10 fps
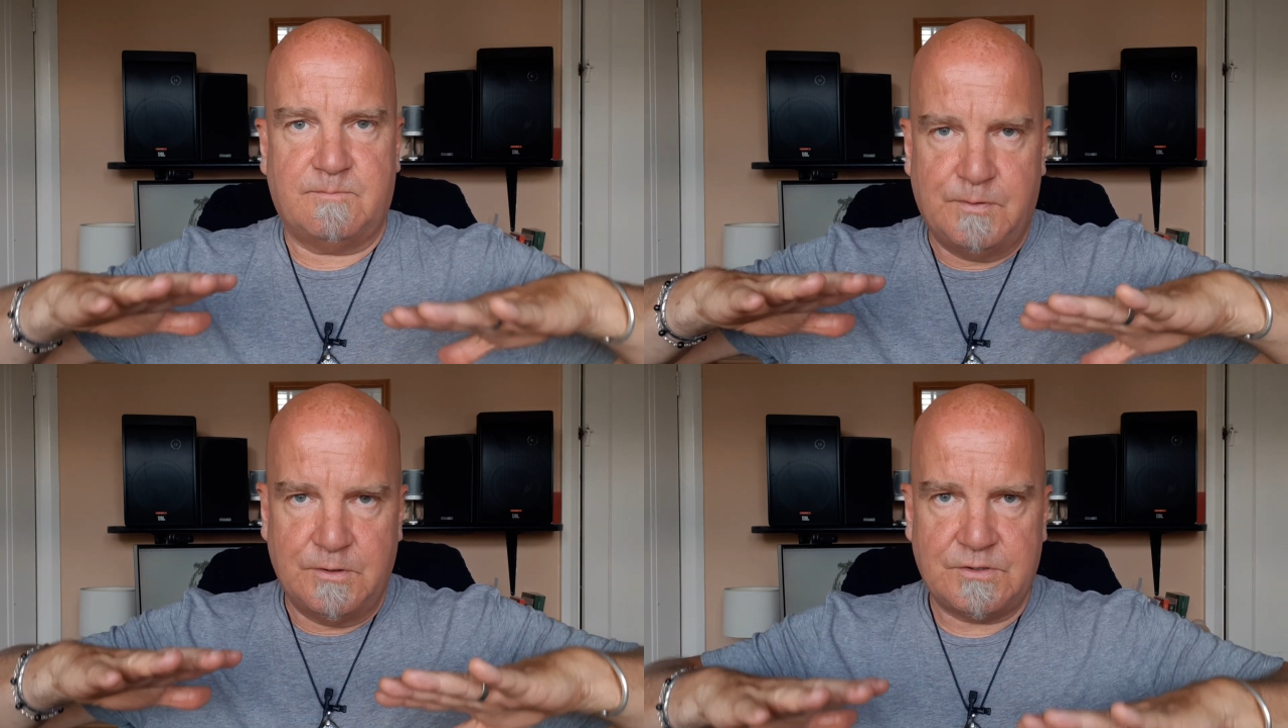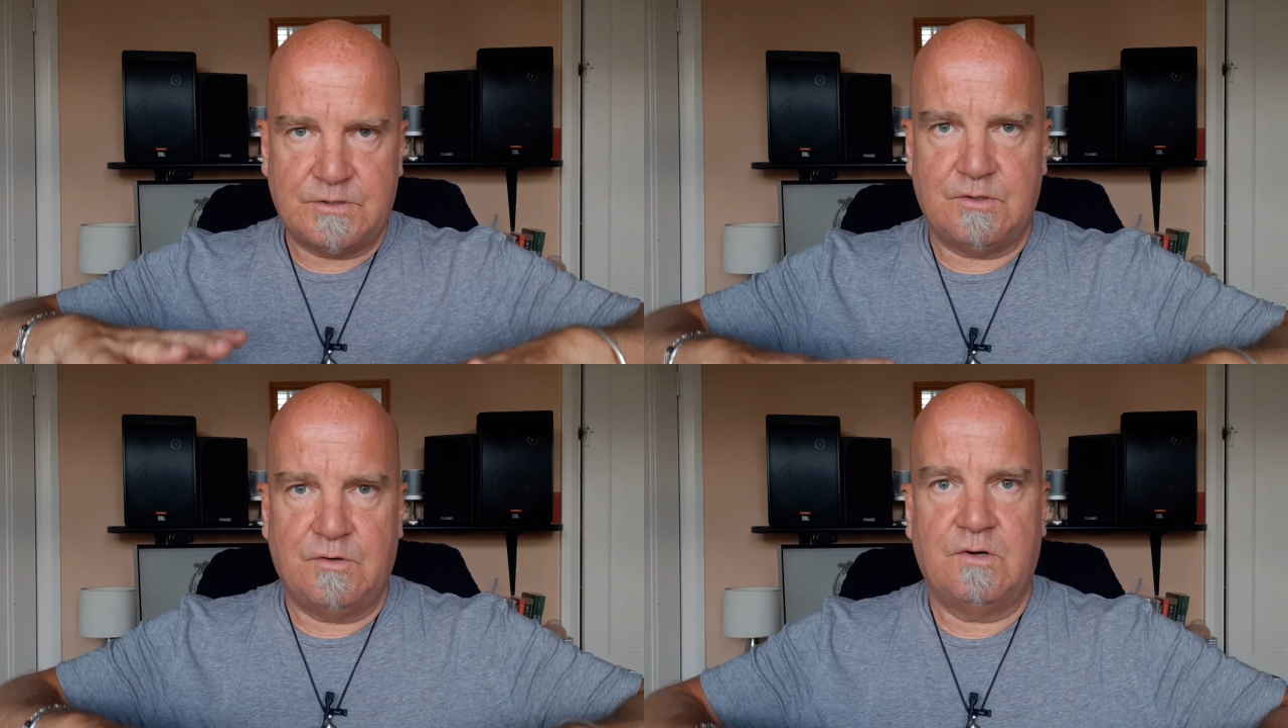push
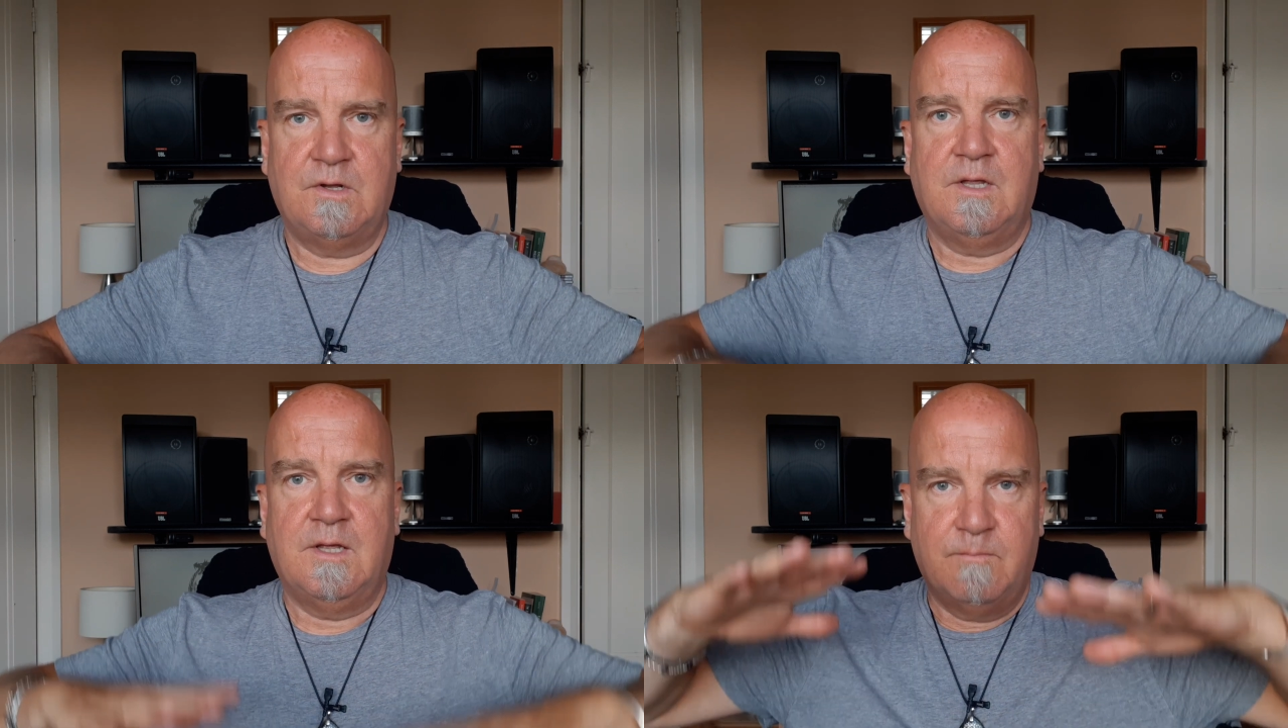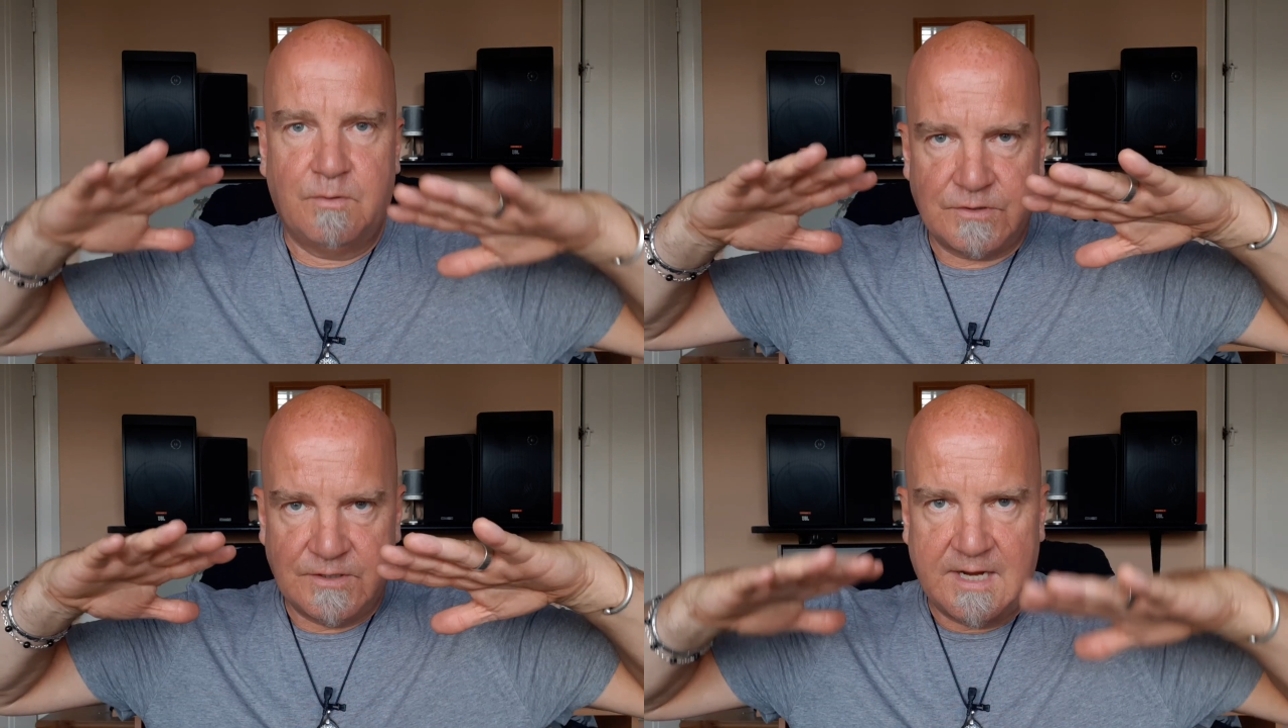
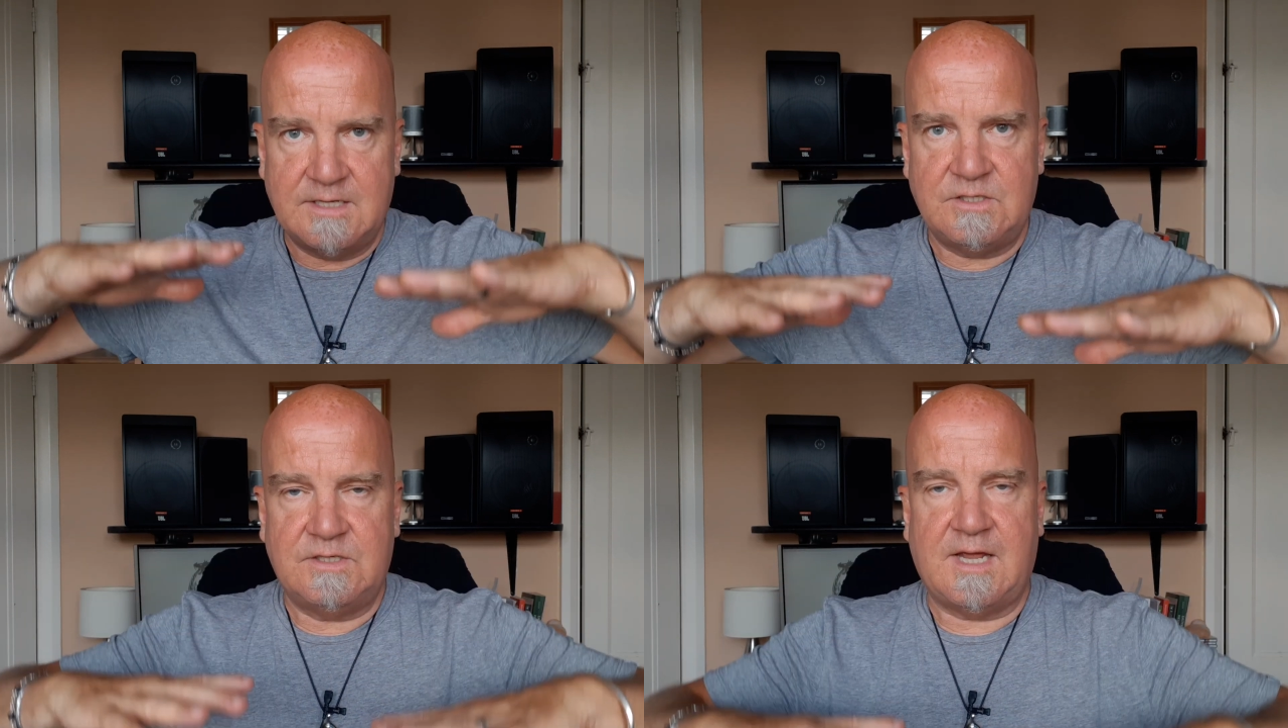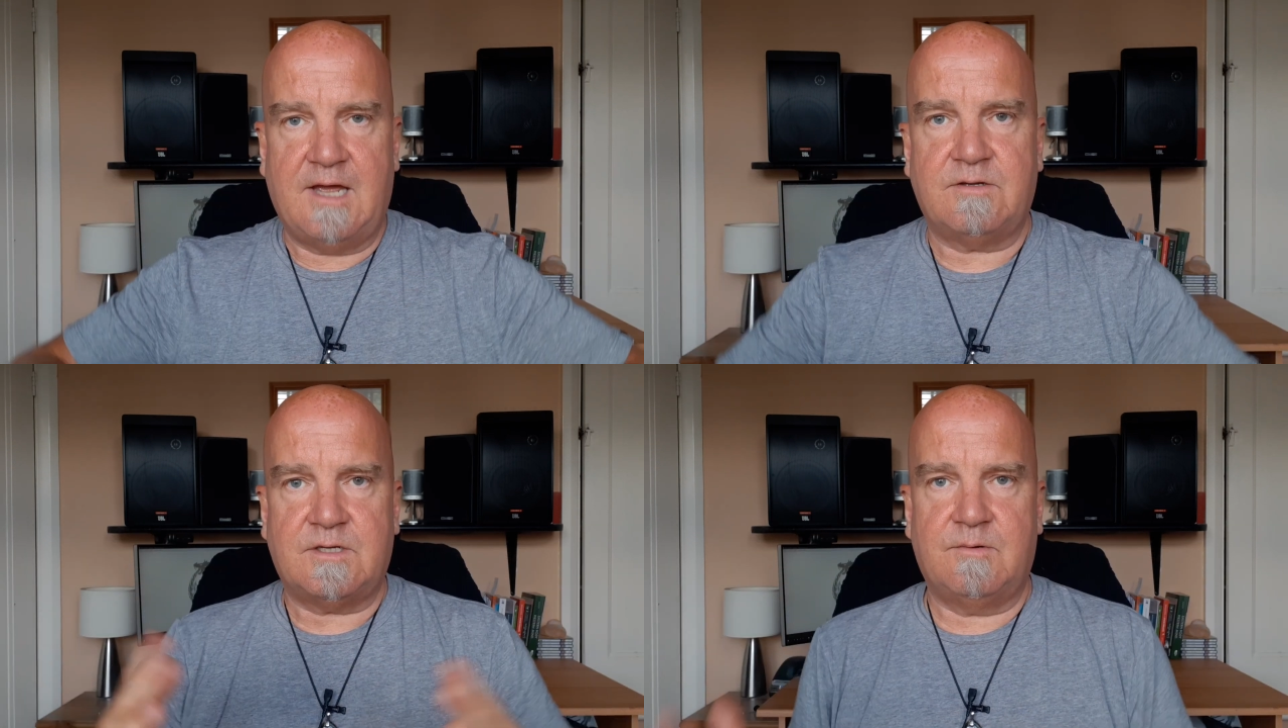the energy
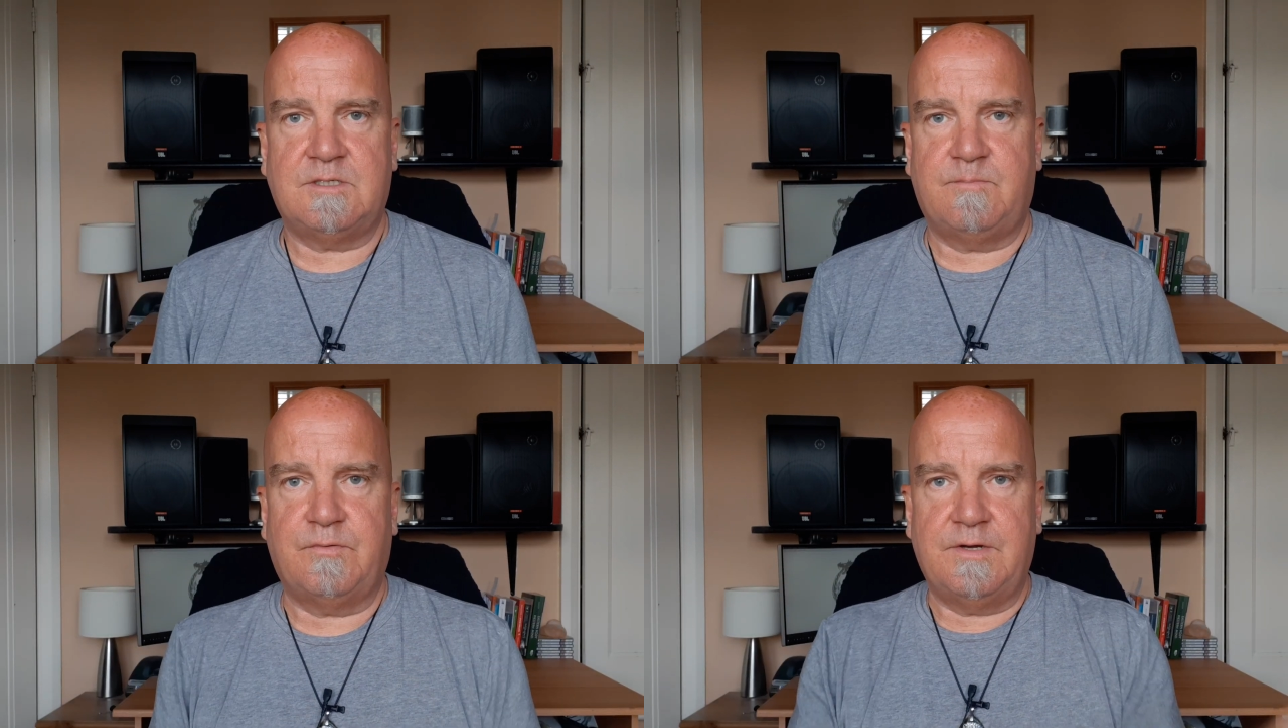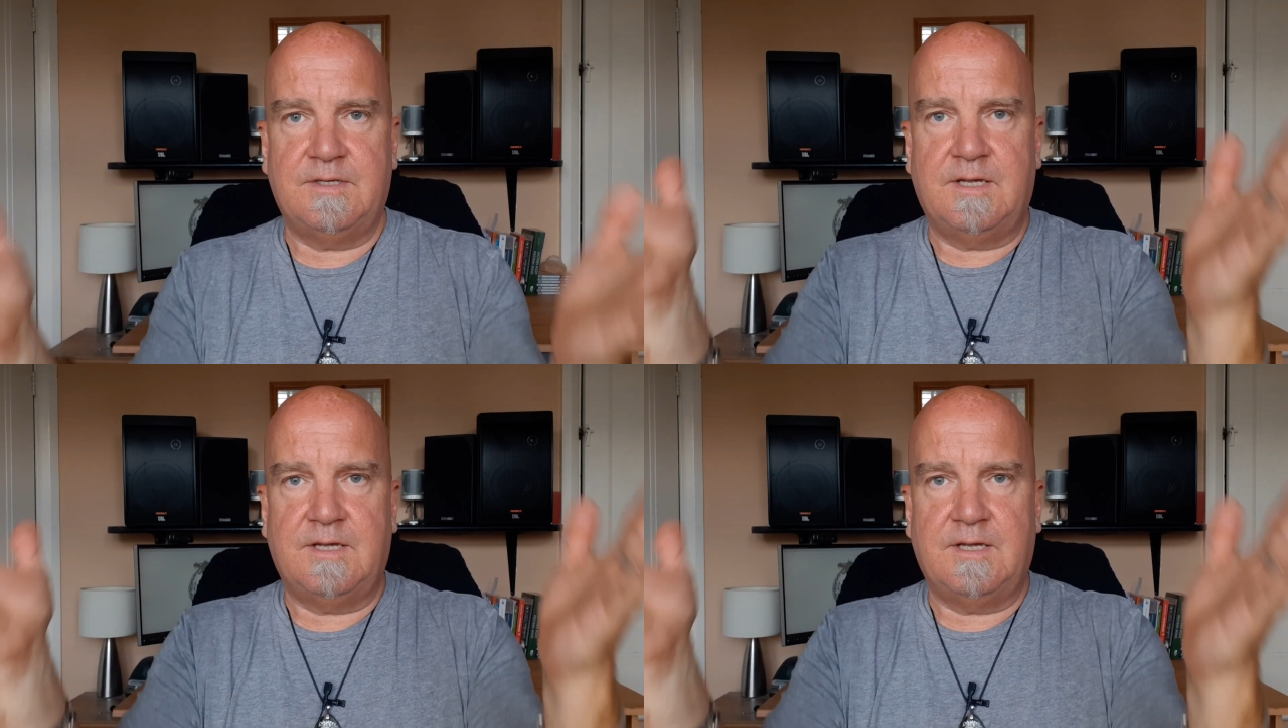down. So as you breathe